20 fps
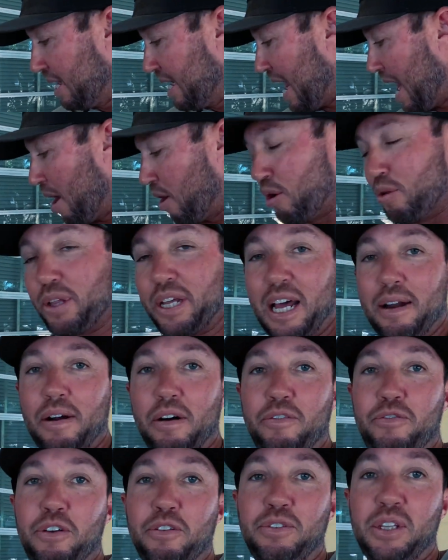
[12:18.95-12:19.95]
Now, I only got
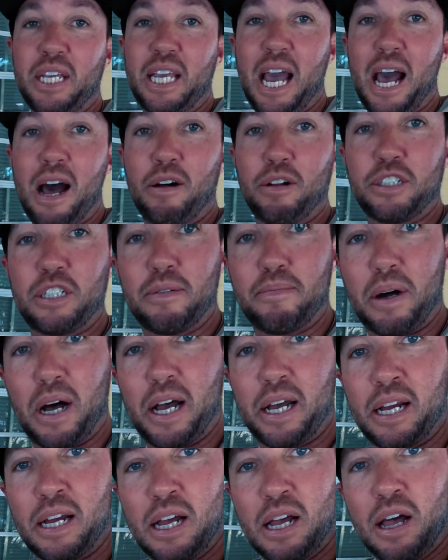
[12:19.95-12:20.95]
about 50 gallons in
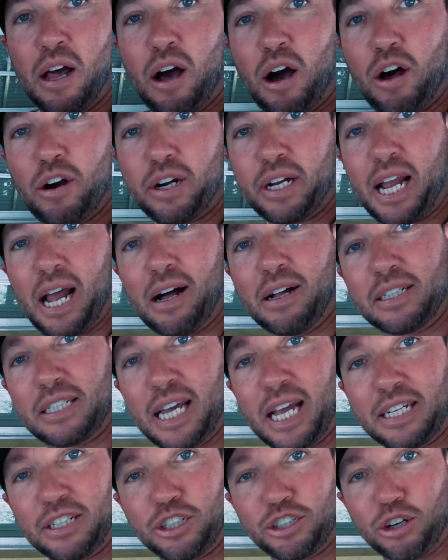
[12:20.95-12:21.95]
my 100-gallon tank.